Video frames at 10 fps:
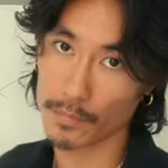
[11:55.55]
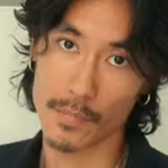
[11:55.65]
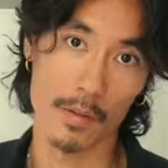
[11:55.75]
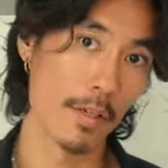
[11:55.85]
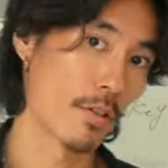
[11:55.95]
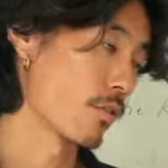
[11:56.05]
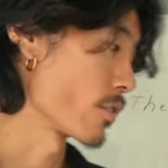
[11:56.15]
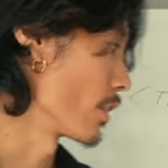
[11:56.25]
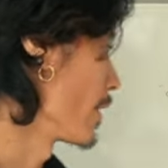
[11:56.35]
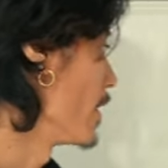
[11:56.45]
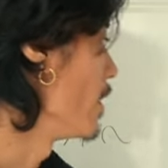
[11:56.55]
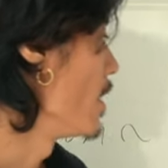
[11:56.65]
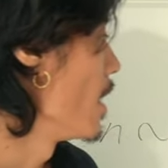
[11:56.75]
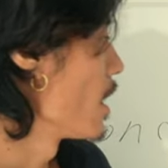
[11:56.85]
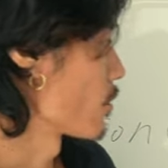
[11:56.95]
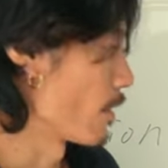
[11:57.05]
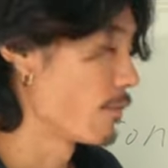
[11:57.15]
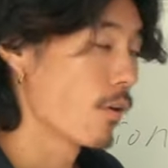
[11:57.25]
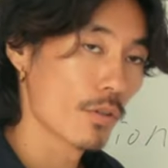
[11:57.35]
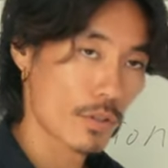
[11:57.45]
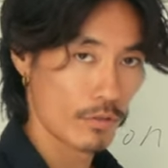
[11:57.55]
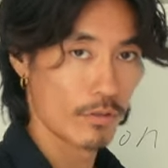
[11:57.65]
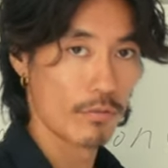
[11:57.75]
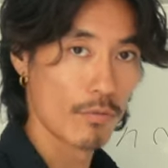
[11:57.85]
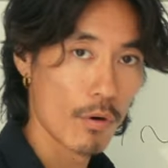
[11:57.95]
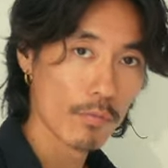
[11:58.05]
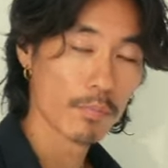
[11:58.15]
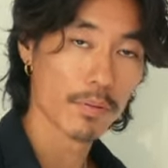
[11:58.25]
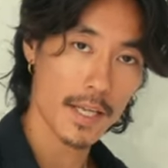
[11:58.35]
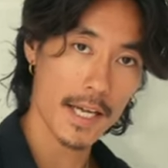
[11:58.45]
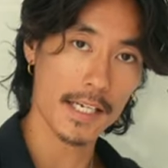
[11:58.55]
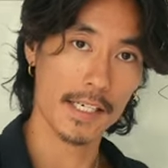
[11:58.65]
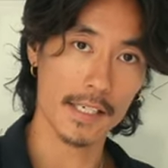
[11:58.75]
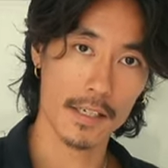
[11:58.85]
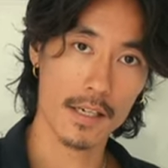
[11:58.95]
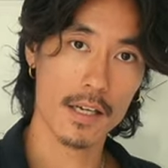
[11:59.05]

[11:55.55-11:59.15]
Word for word: Maybe I should stand here. So I focused on the role playing